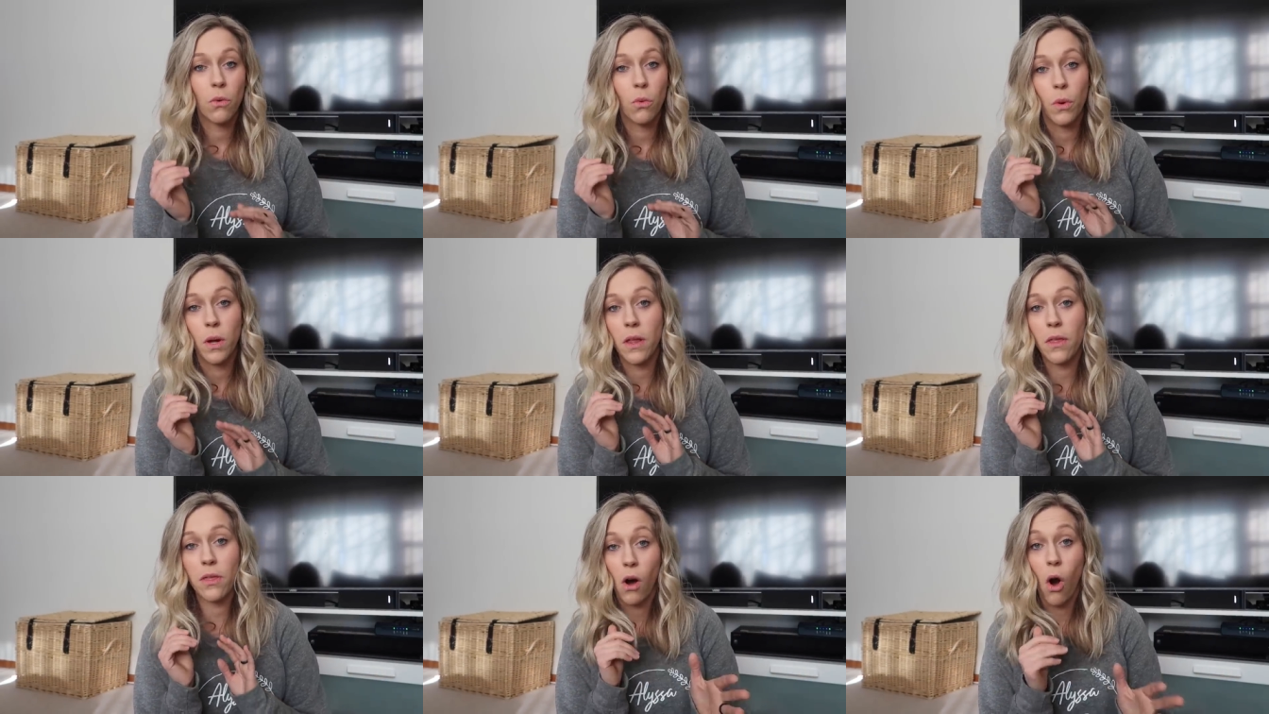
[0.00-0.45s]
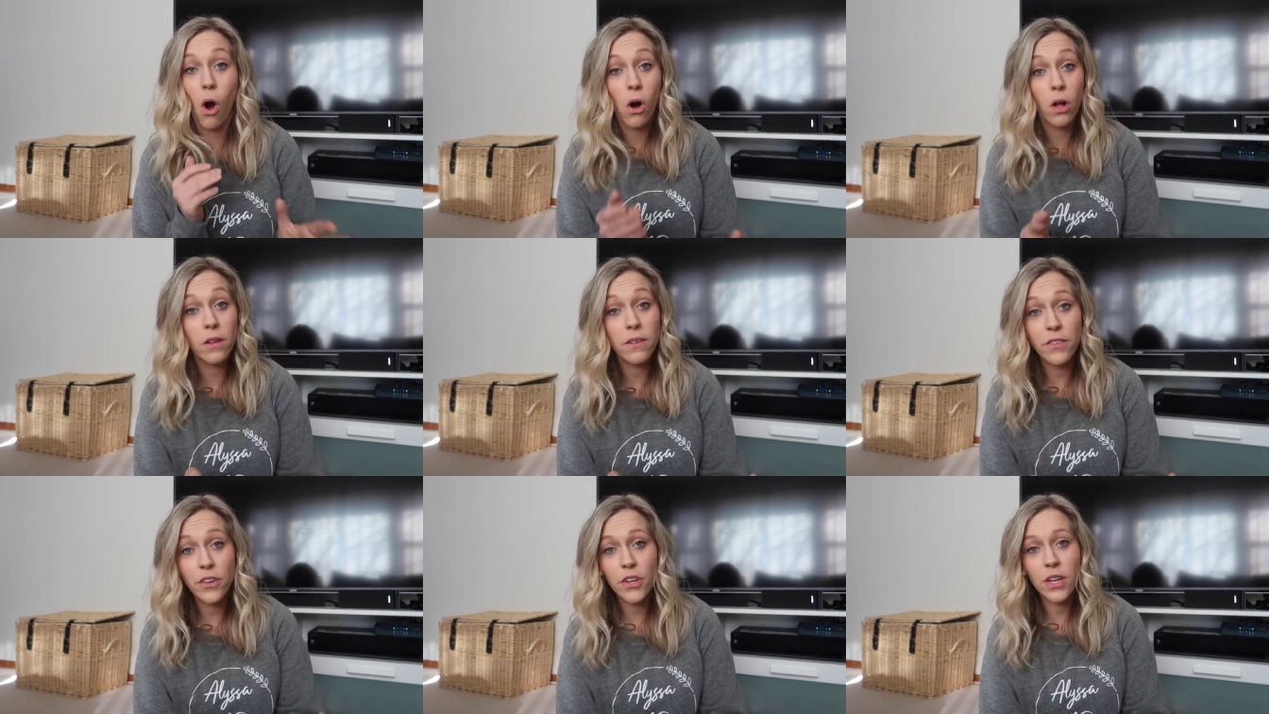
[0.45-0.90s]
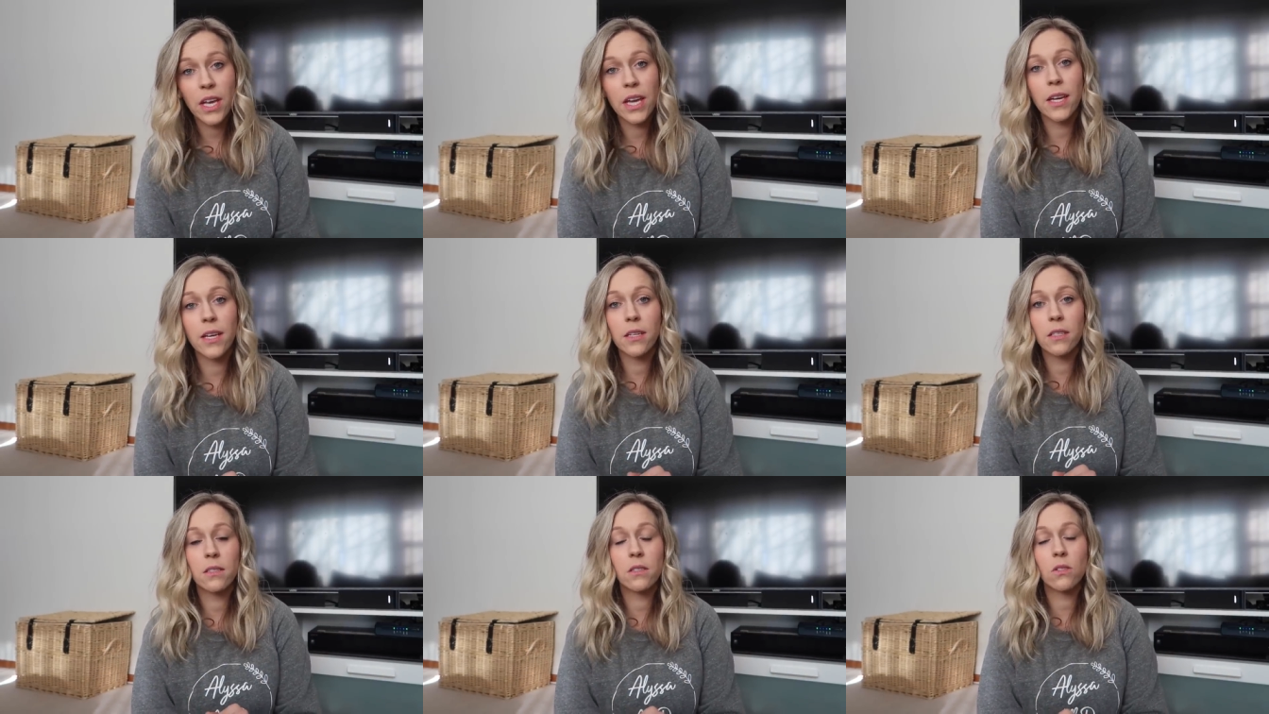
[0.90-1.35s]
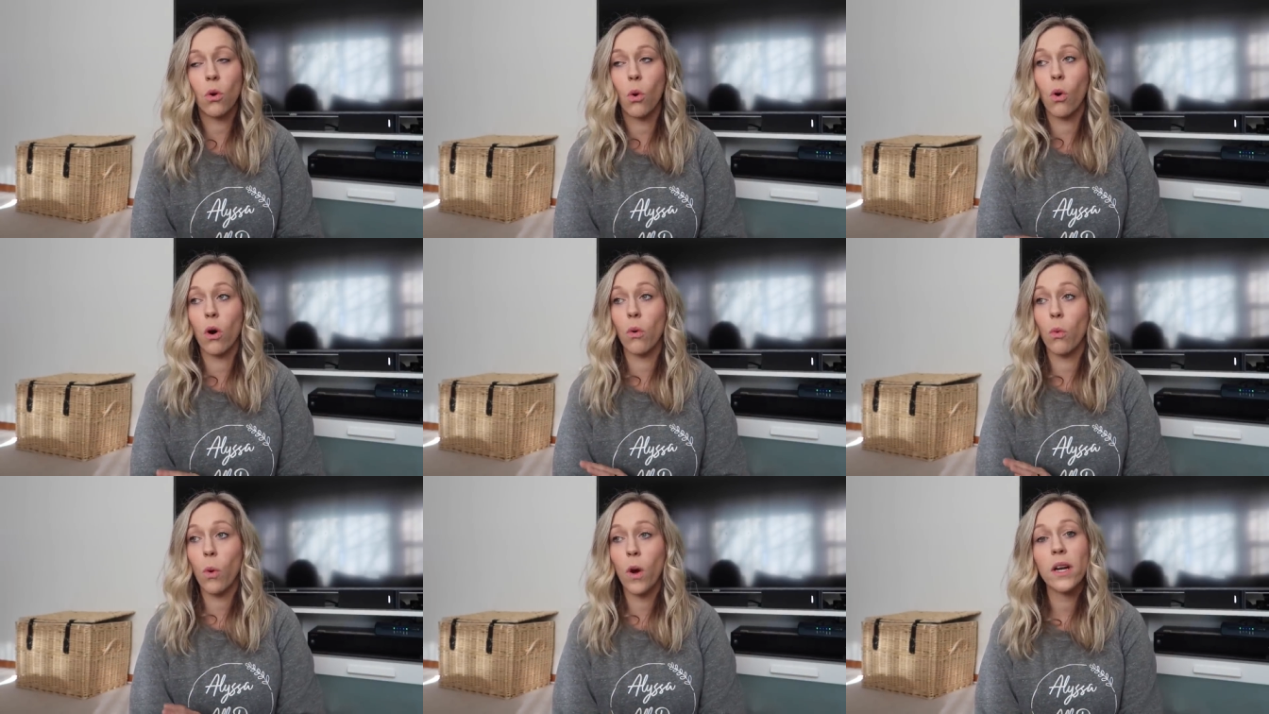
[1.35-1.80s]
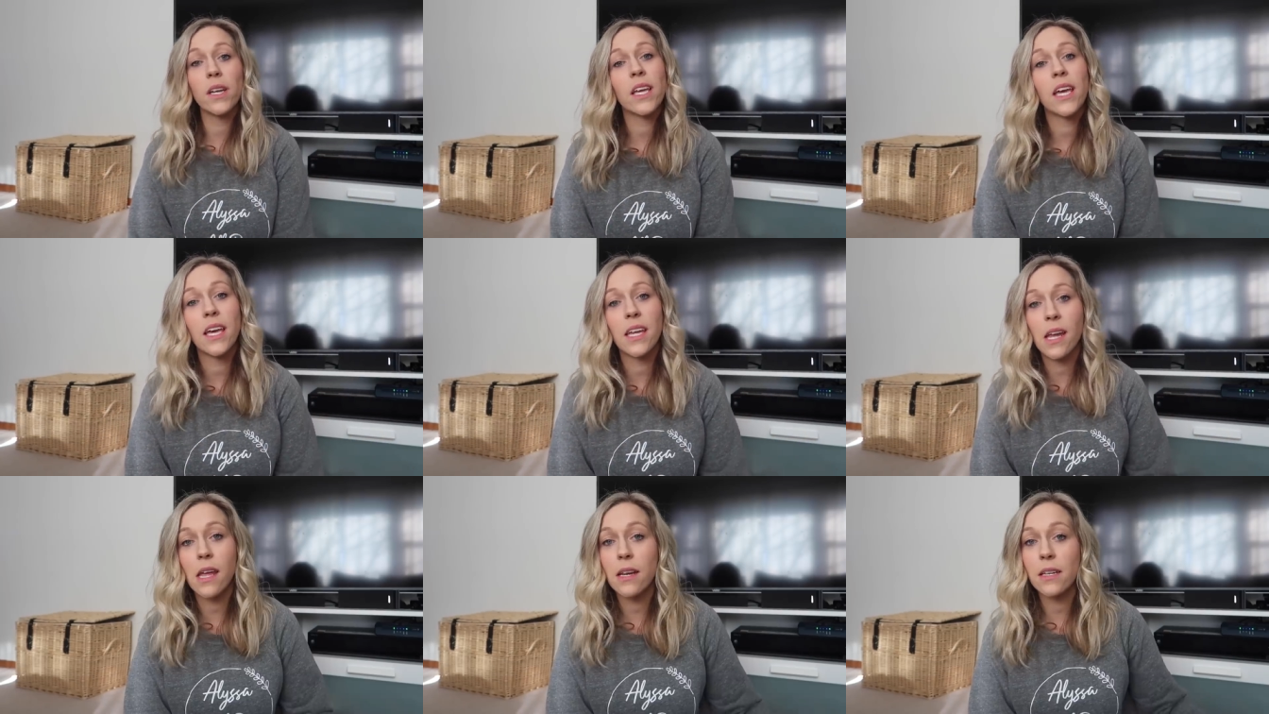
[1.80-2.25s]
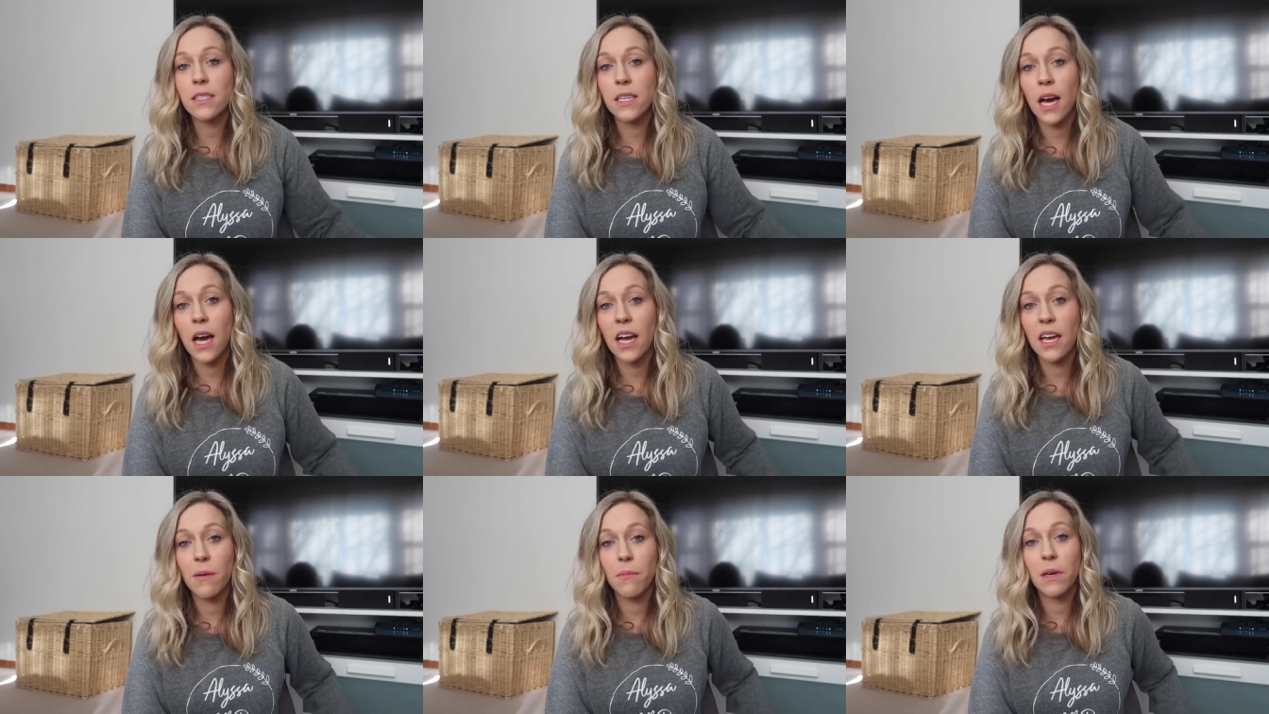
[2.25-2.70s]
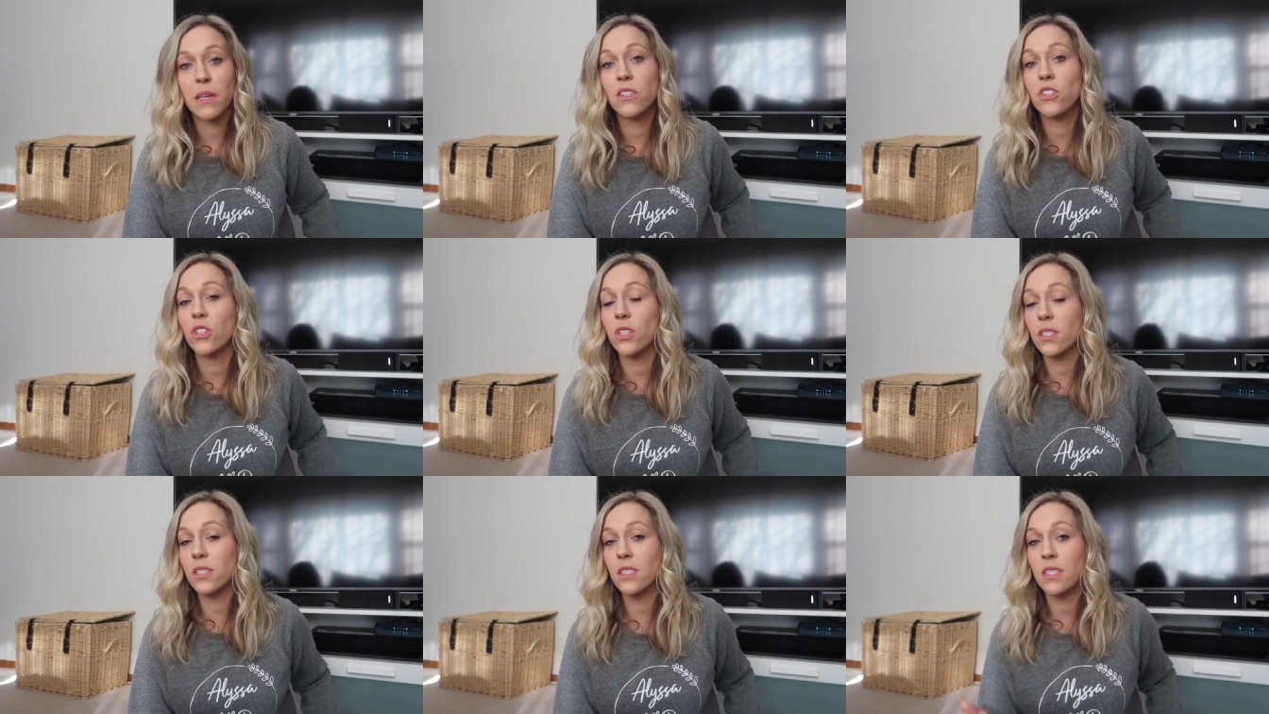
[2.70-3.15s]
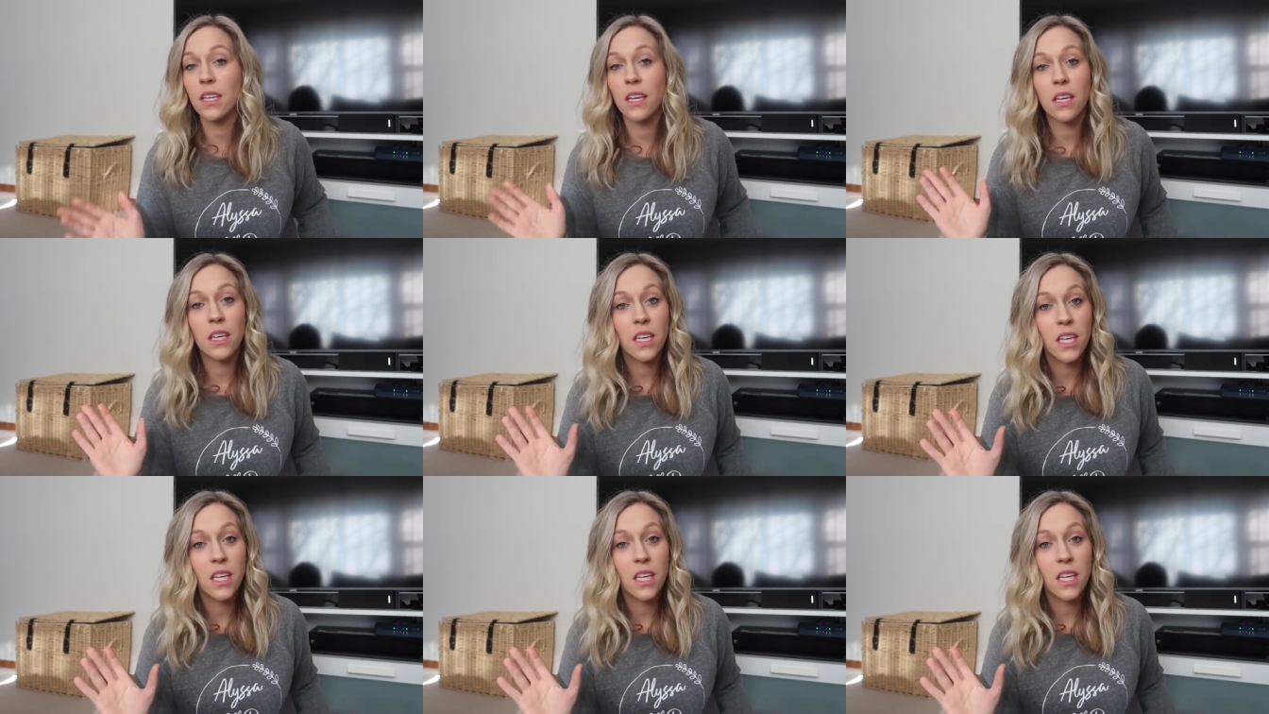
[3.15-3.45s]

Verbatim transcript: with all of your kids or one kid at a time and just